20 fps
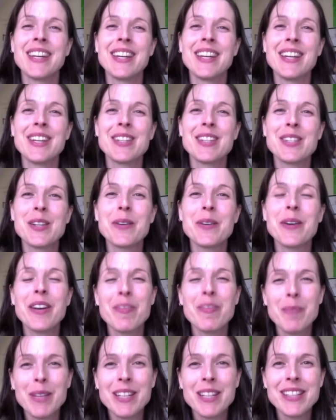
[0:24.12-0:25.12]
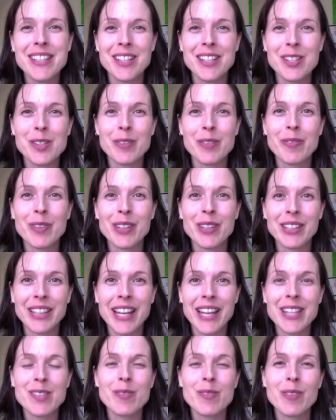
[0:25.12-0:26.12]
So I've been a teacher for the
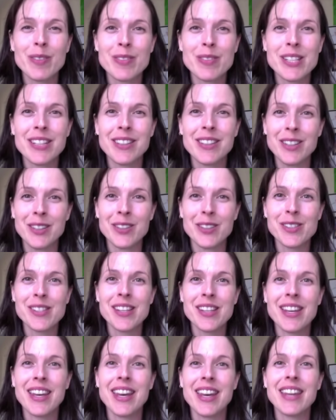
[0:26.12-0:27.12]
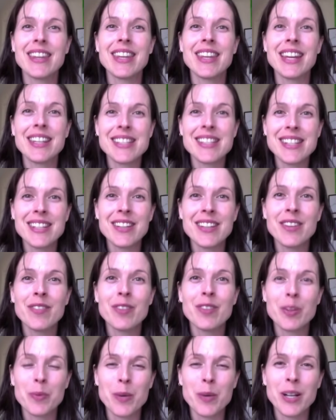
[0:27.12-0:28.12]
last 15 years, and the idea for
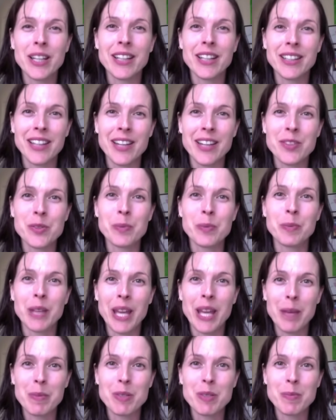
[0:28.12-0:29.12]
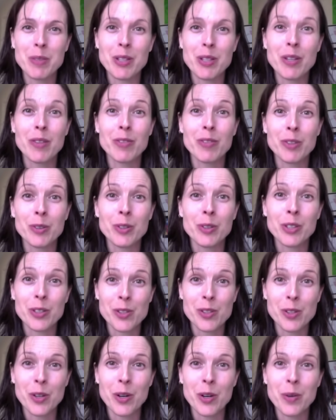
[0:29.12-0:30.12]
the Walking Classroom came to me a few years
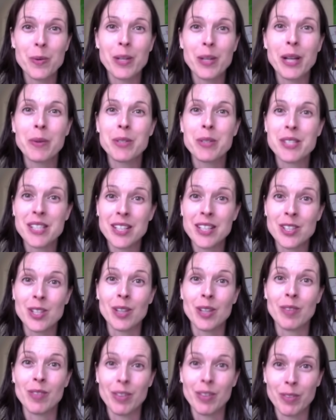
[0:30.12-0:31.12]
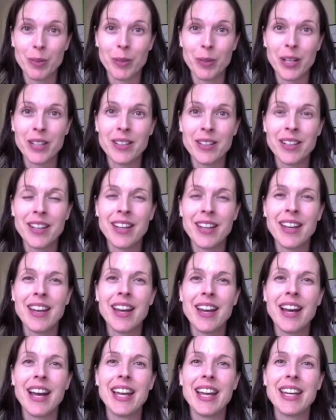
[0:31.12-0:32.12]
ago while I was teaching 5th grade.
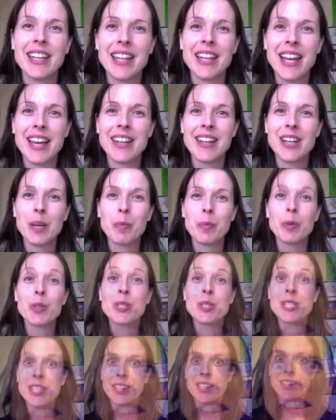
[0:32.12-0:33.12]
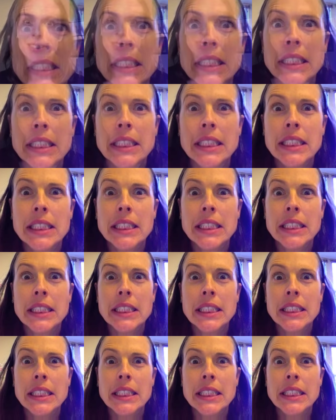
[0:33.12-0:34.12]
I had had a particularly
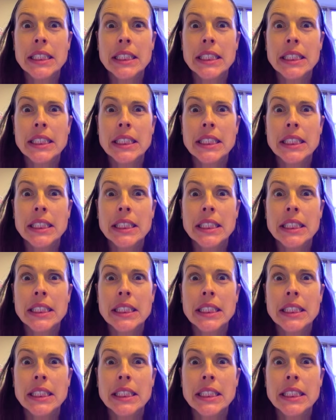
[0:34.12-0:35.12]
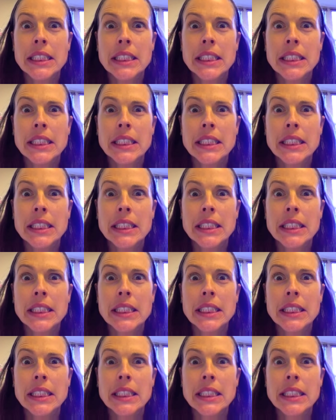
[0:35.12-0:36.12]
rough day, and I came home and I
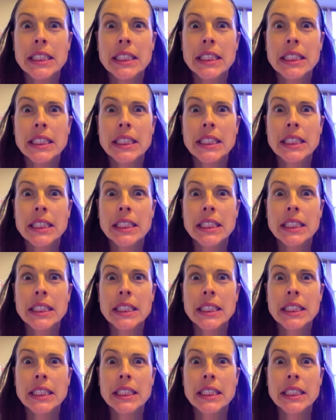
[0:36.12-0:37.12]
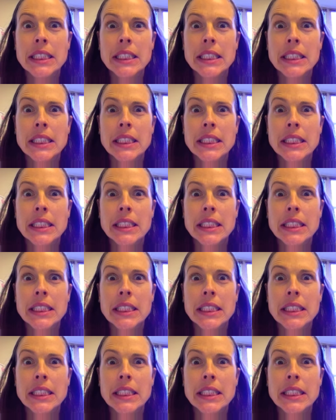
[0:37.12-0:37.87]
desperately needed some fresh air